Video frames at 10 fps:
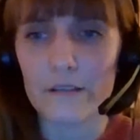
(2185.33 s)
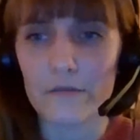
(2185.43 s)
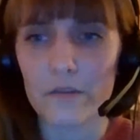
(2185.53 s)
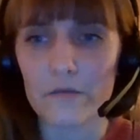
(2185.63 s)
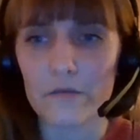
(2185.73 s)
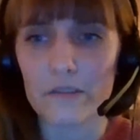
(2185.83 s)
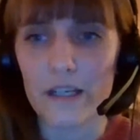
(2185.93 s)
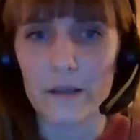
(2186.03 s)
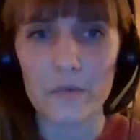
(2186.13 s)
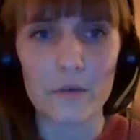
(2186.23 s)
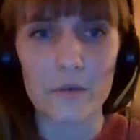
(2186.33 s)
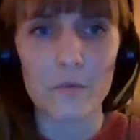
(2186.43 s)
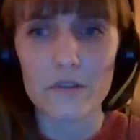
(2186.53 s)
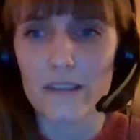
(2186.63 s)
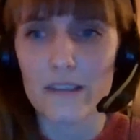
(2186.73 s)
of child labor in
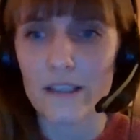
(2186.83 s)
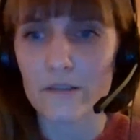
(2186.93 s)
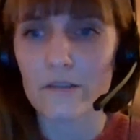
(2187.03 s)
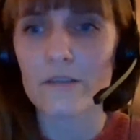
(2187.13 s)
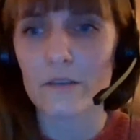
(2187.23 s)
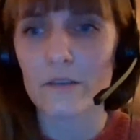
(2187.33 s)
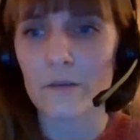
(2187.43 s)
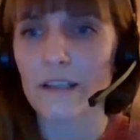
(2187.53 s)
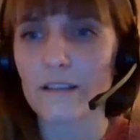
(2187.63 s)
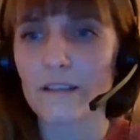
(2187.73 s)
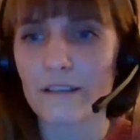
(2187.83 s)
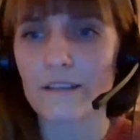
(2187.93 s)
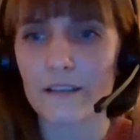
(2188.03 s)
what sectors, you quite